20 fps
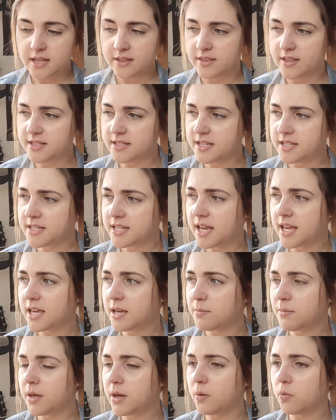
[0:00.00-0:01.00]
This has
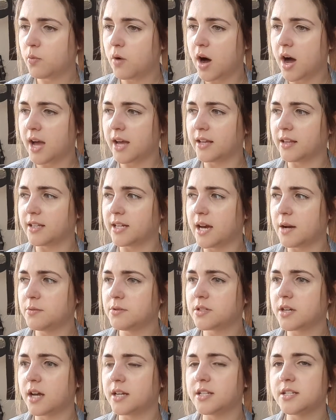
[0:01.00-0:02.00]
taken me a while, and I
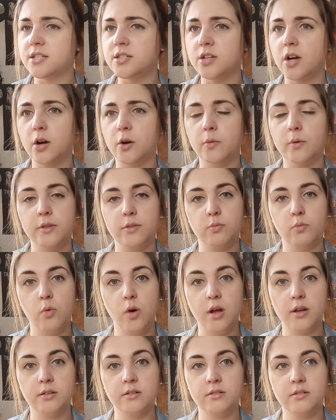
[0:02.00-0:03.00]
was kind of stuck with
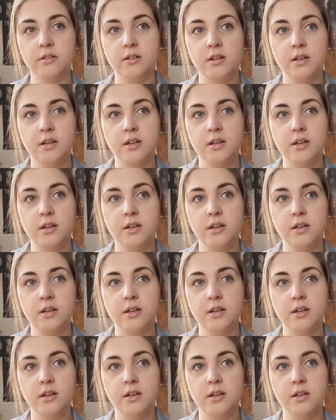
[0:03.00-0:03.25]
one